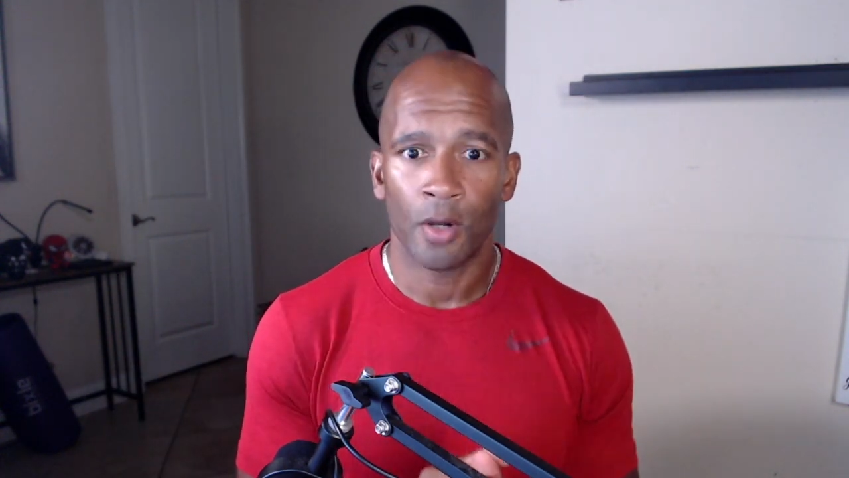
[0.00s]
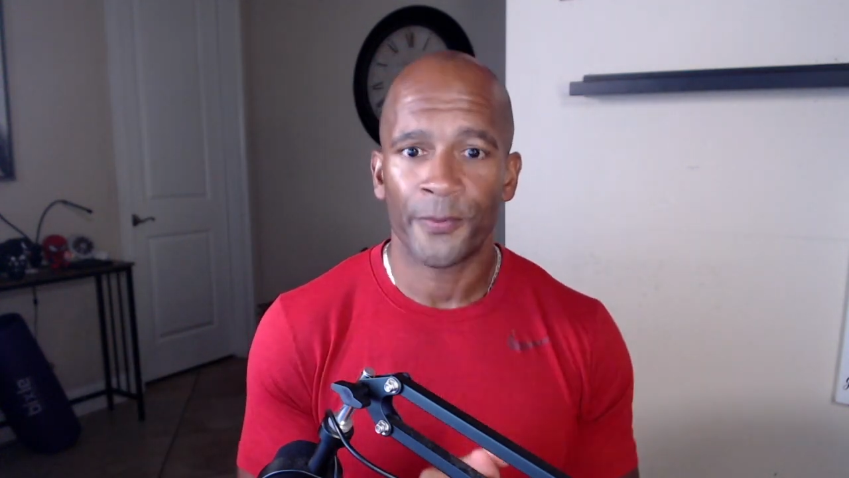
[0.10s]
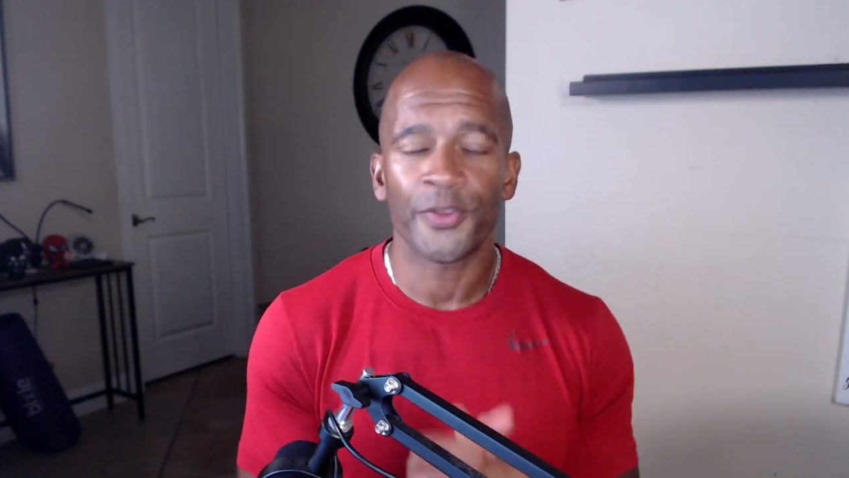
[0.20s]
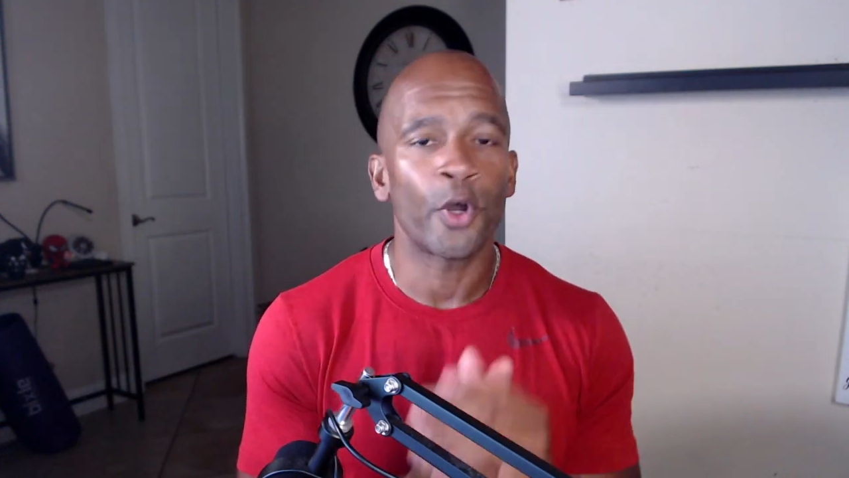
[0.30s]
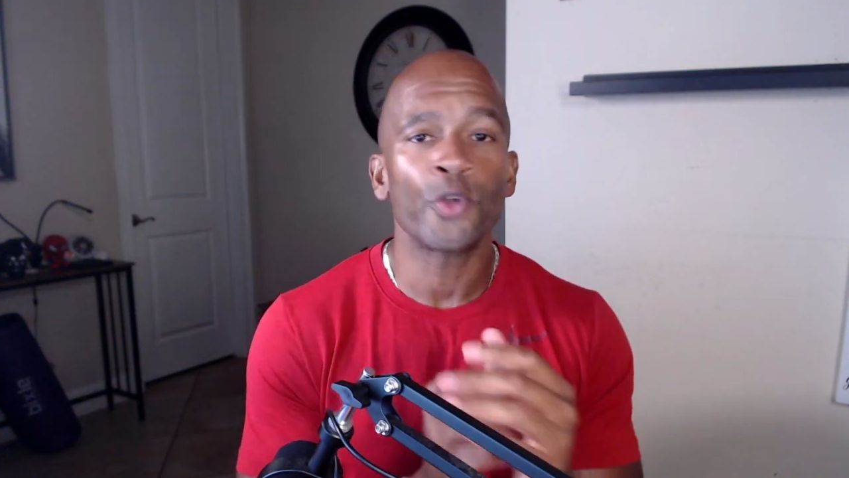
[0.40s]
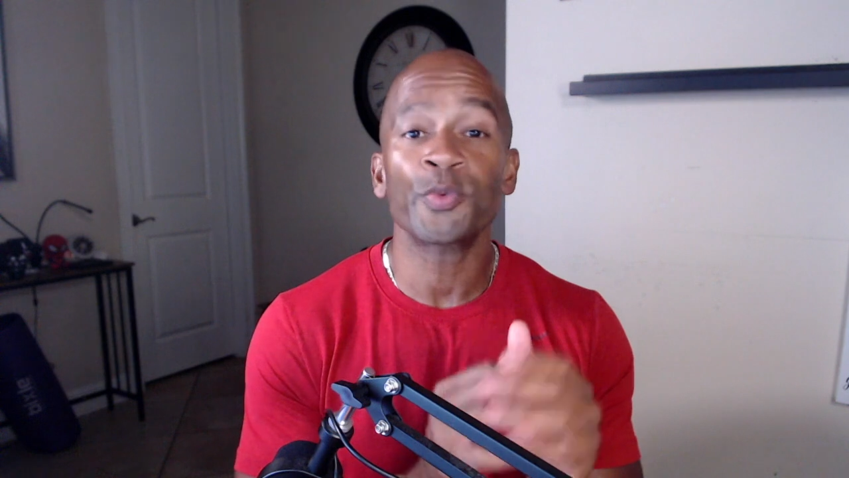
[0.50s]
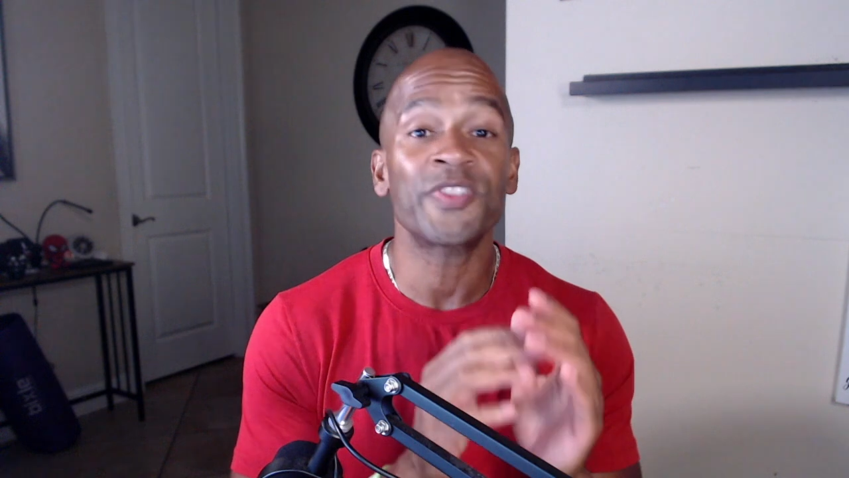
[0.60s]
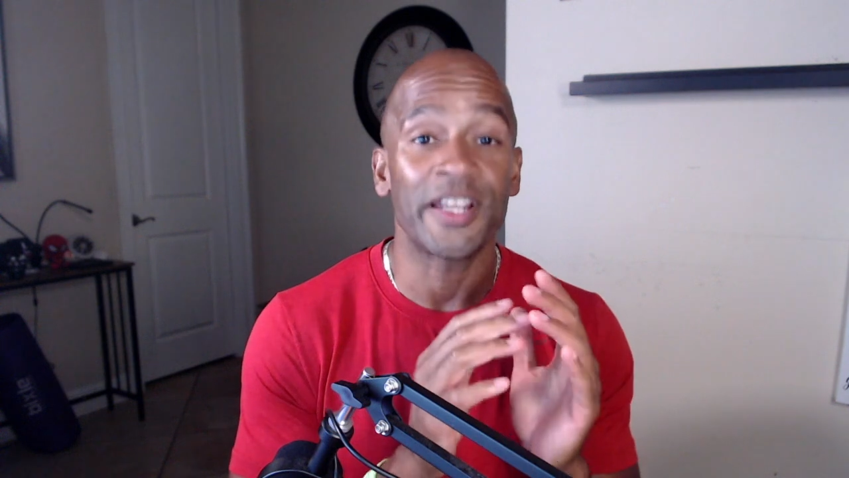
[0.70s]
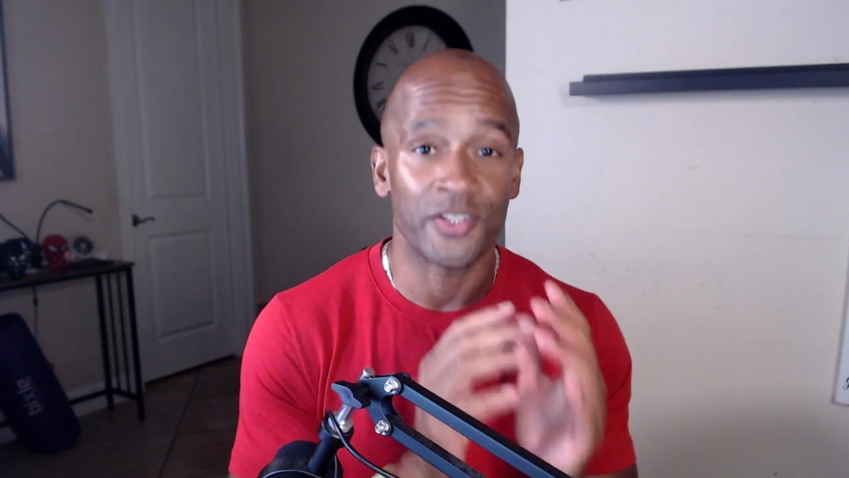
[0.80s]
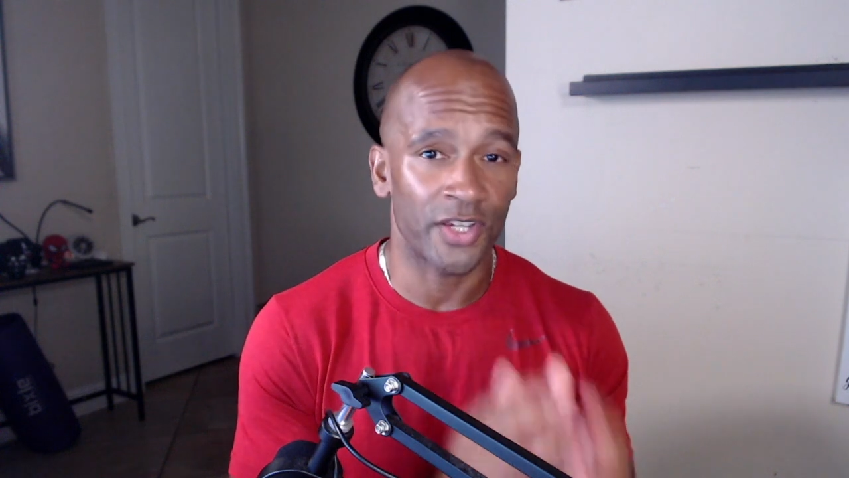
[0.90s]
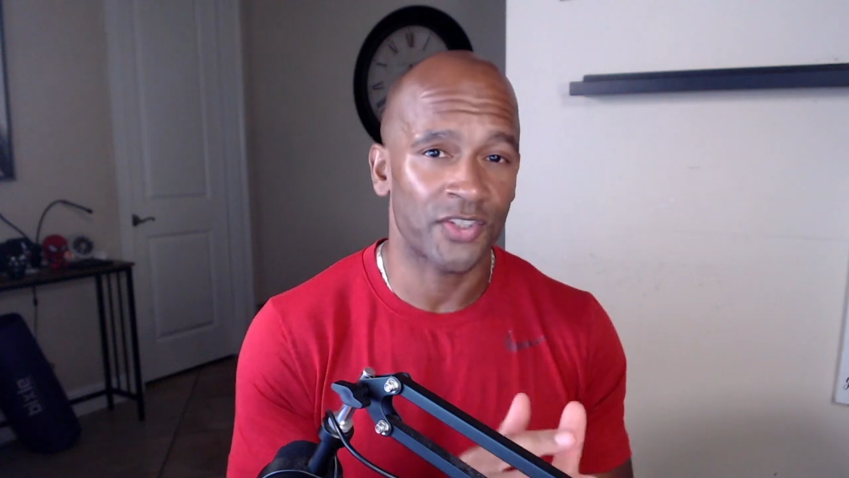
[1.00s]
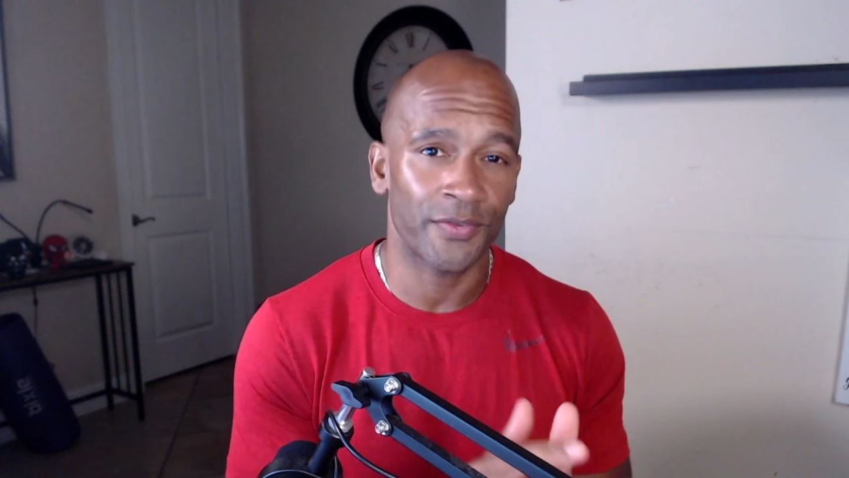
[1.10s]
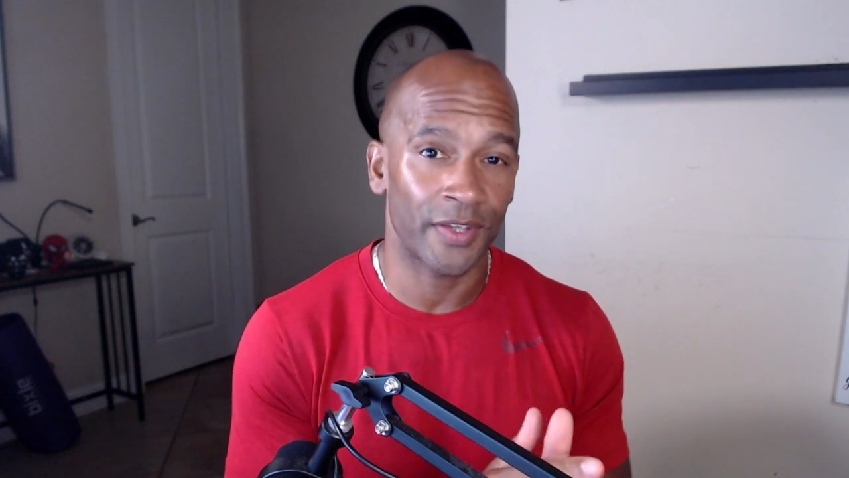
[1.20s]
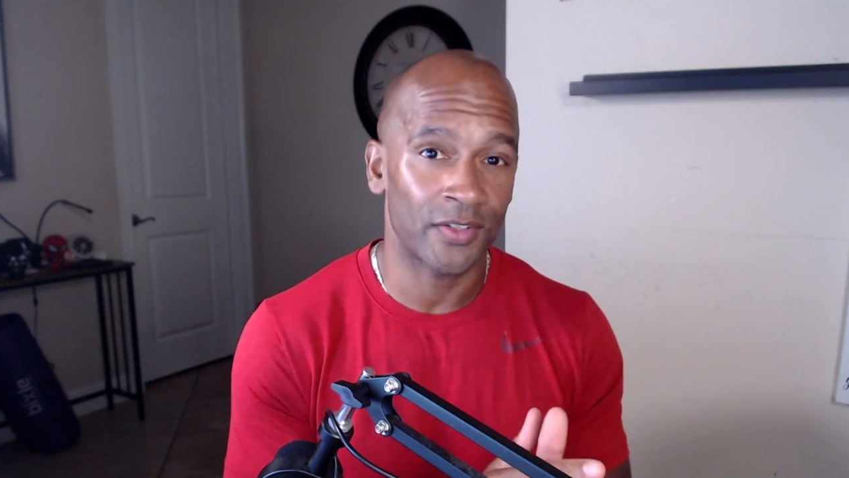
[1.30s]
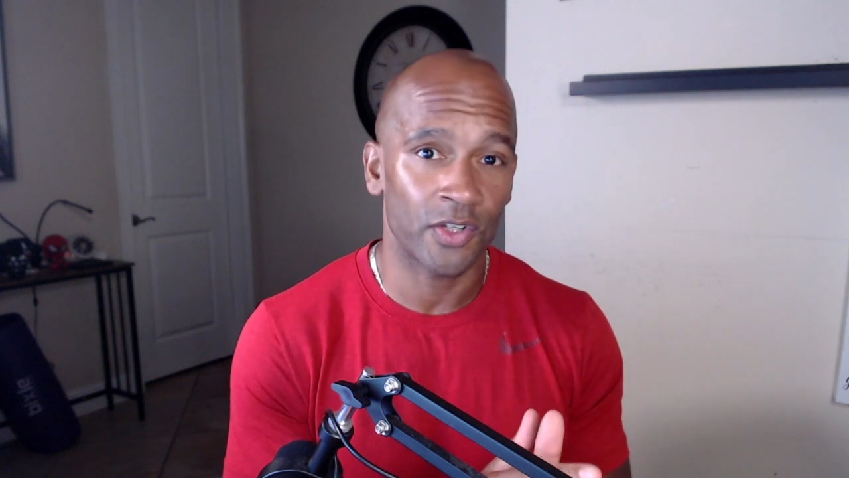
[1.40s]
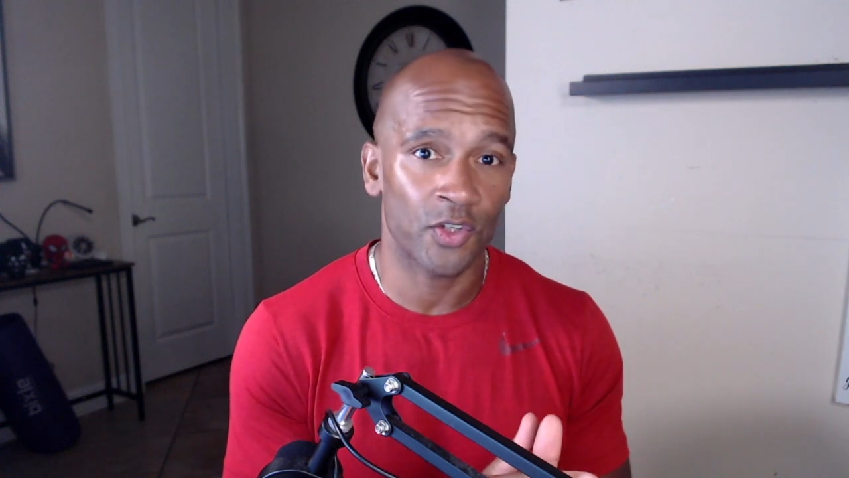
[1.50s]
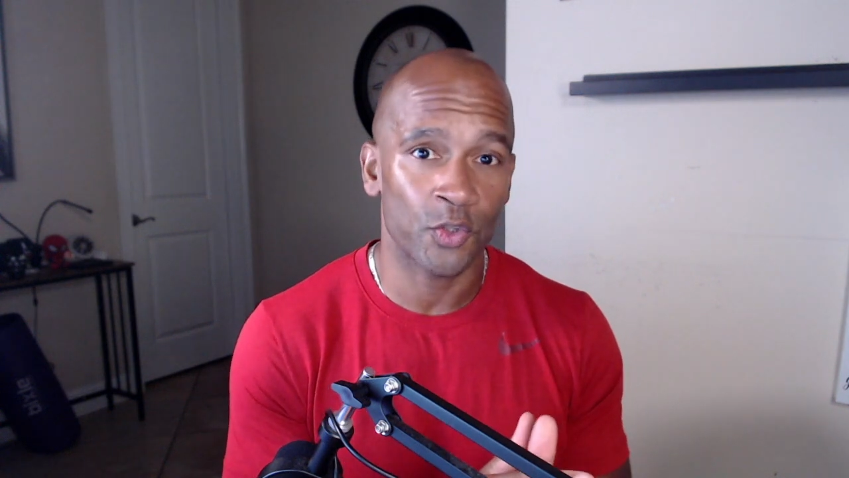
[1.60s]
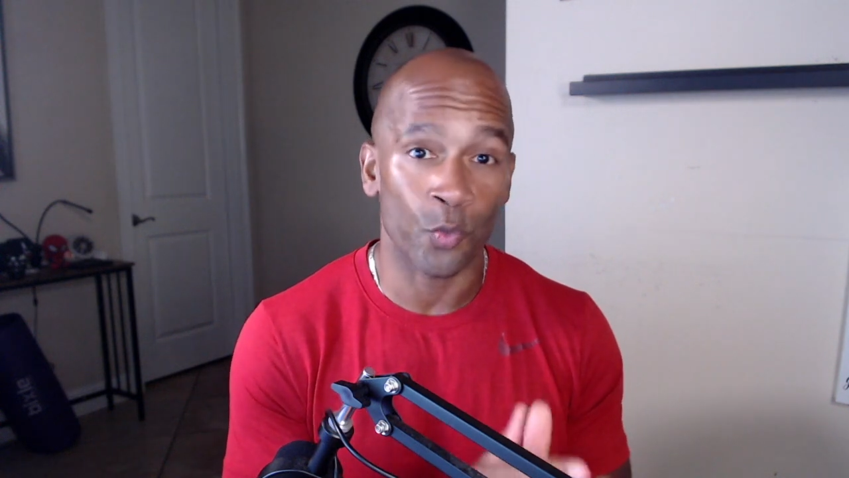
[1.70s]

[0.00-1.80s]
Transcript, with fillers: For those with digestive issues,